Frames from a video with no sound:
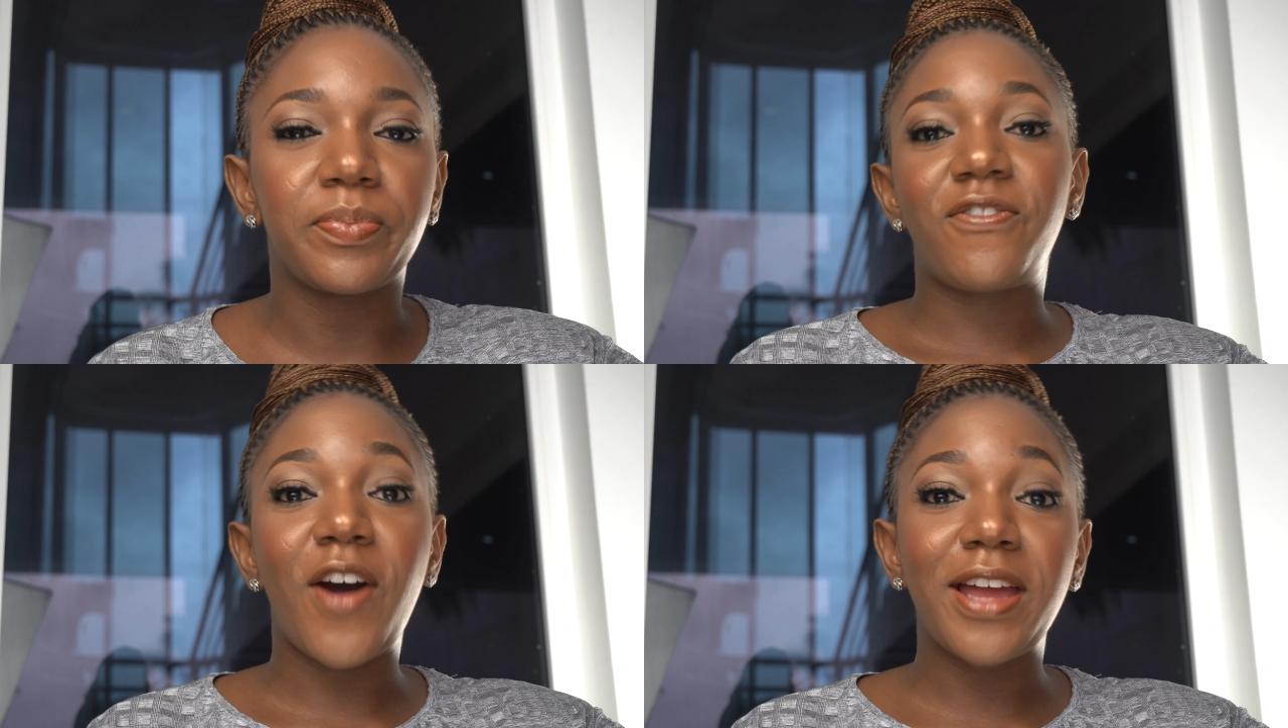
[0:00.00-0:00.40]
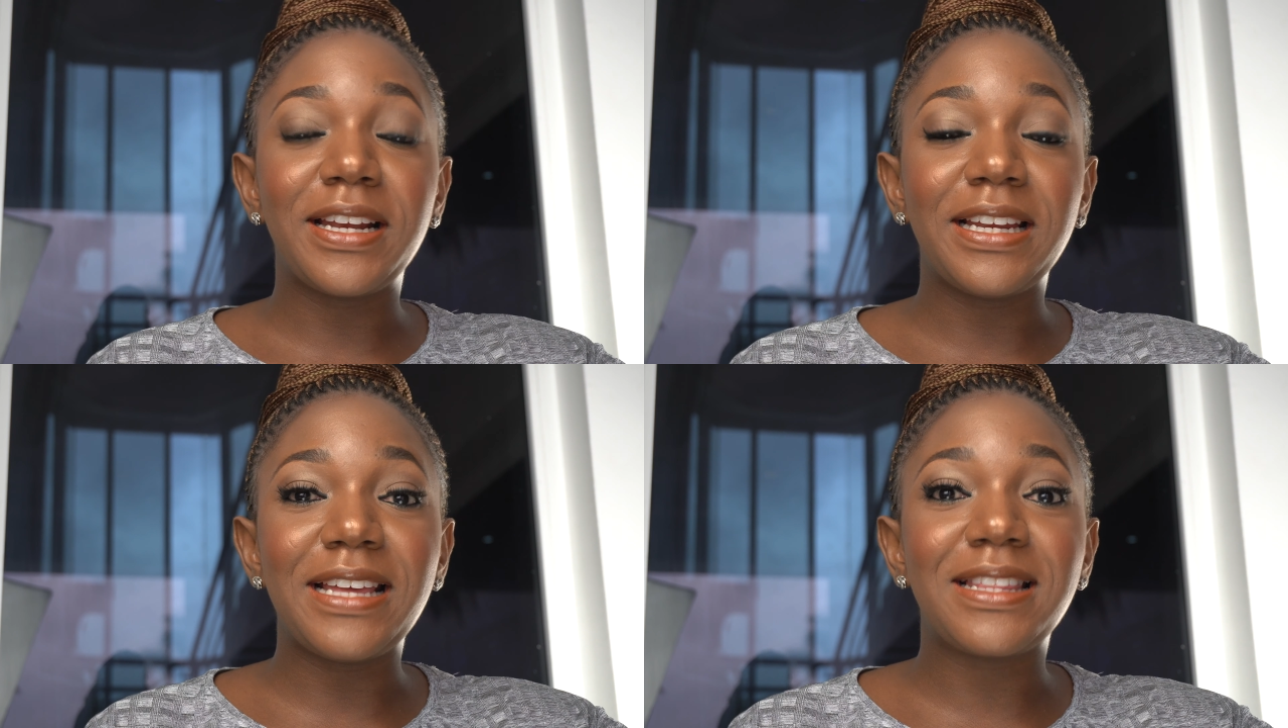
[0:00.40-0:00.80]

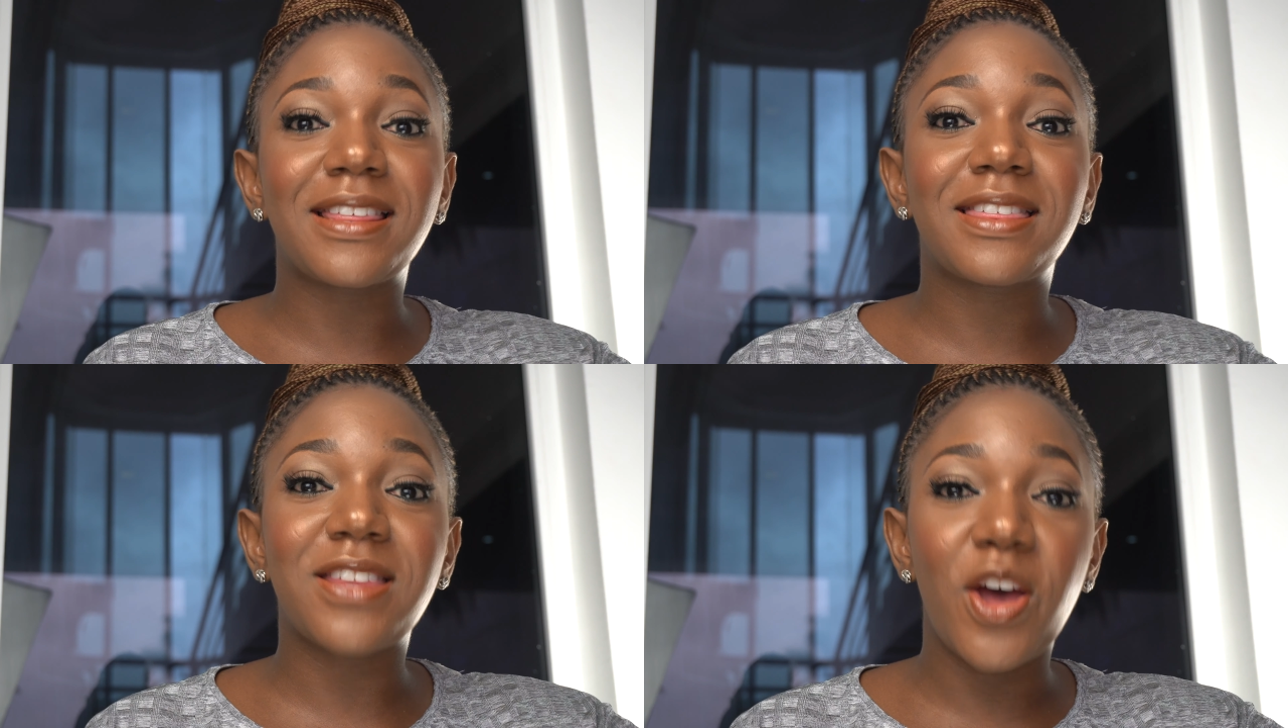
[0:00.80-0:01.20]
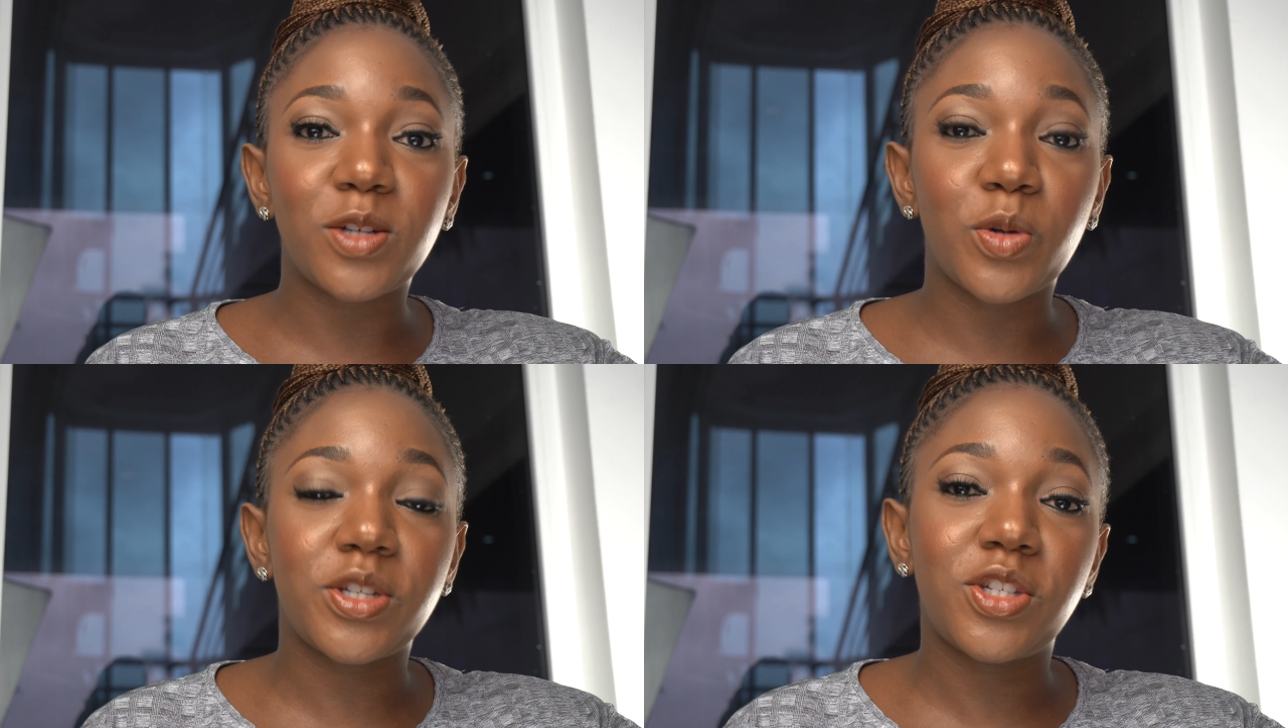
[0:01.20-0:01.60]
Finally, the
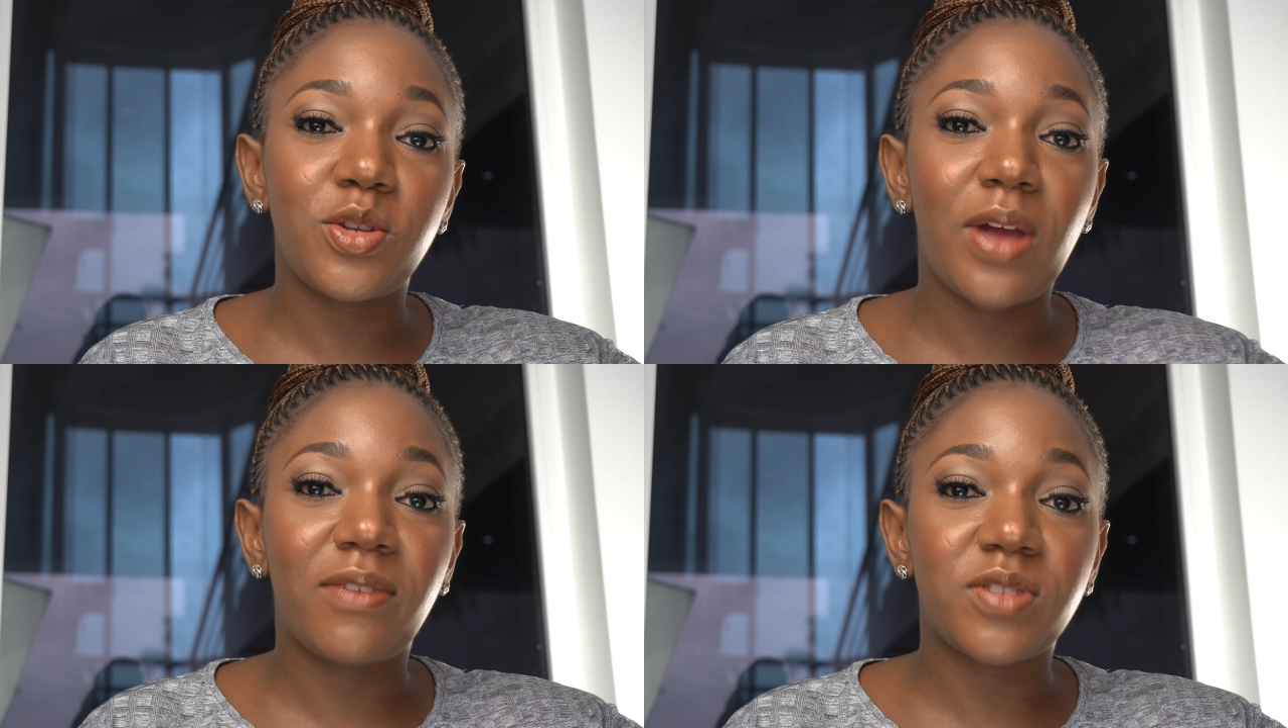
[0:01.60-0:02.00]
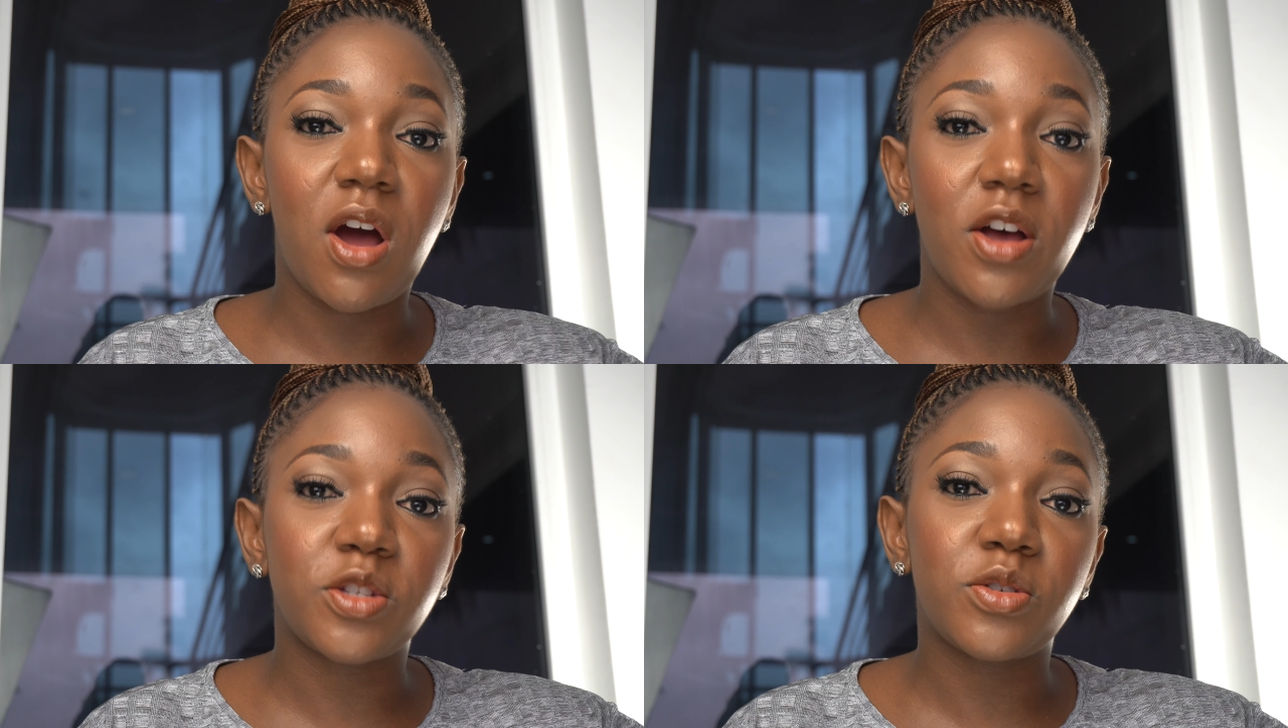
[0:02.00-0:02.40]
third question you have to
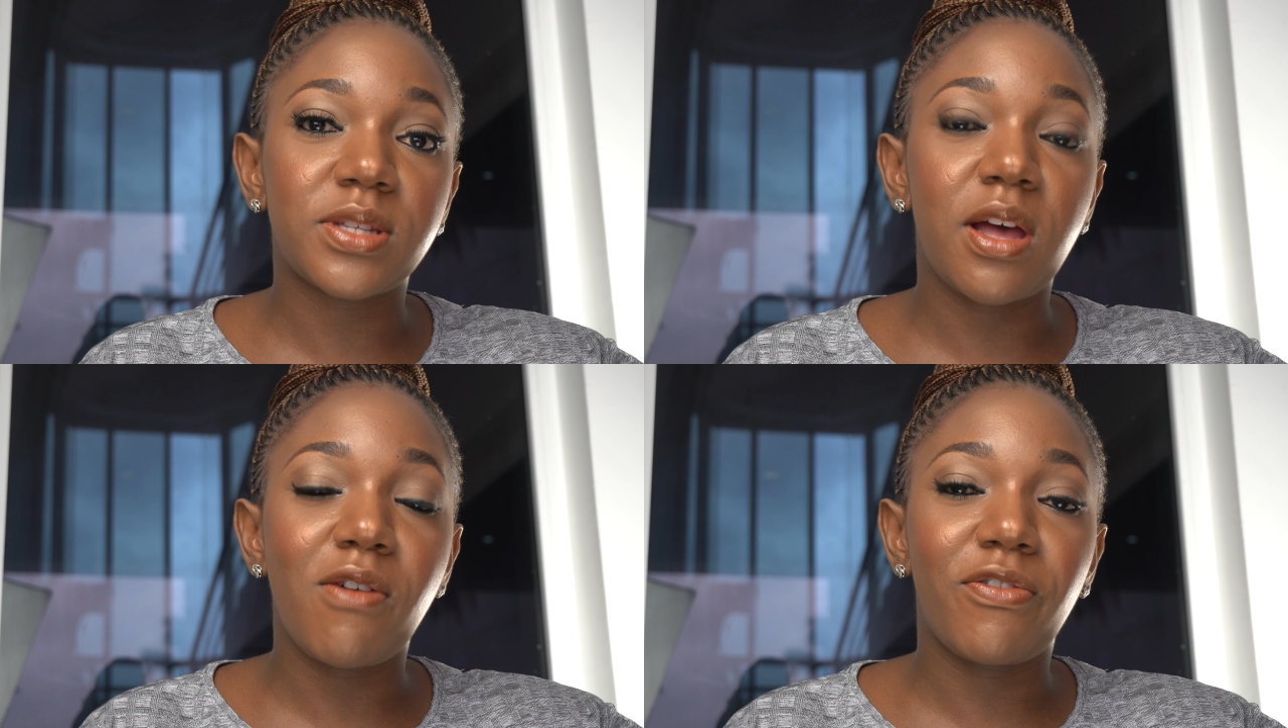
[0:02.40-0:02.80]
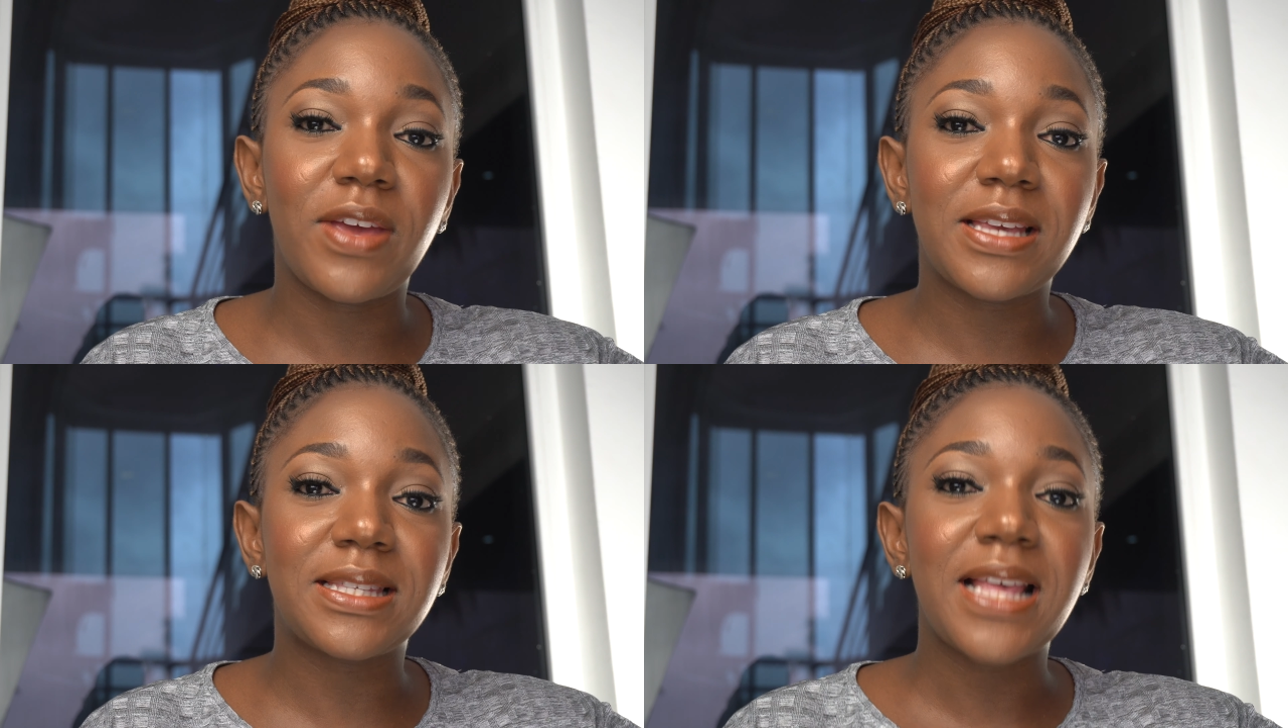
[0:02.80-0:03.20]
ask yourself
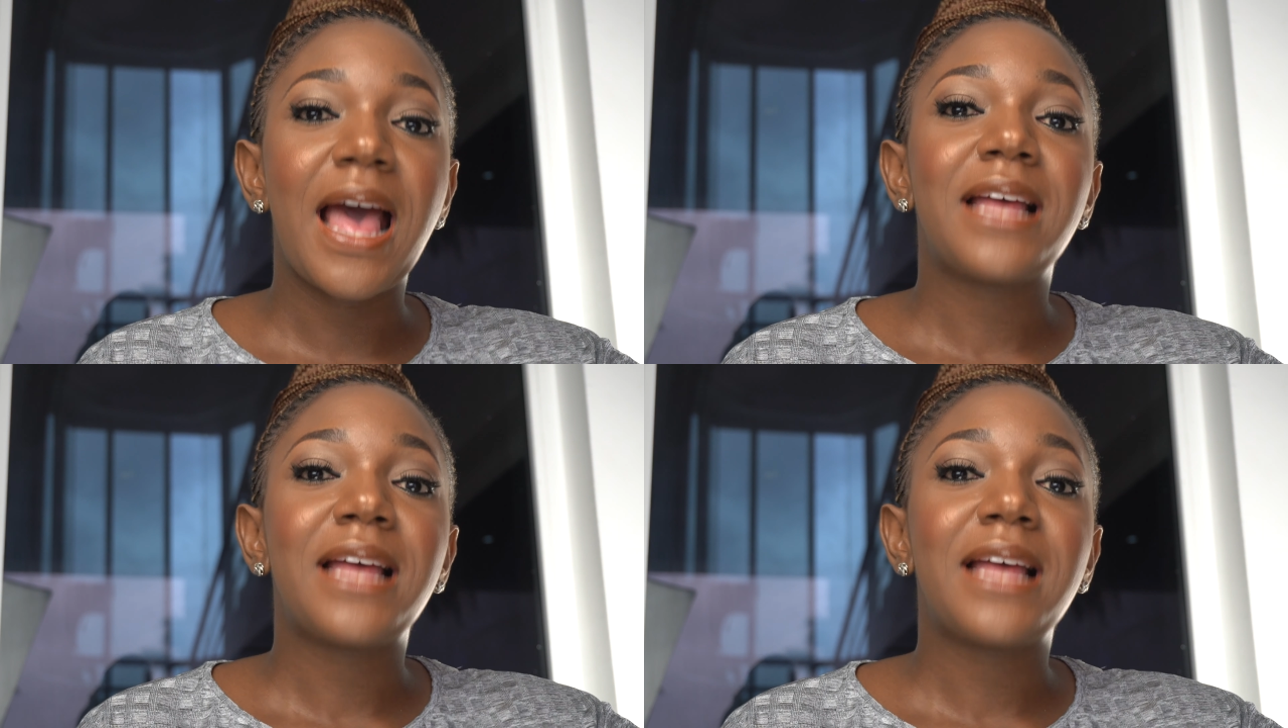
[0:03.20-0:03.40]
is,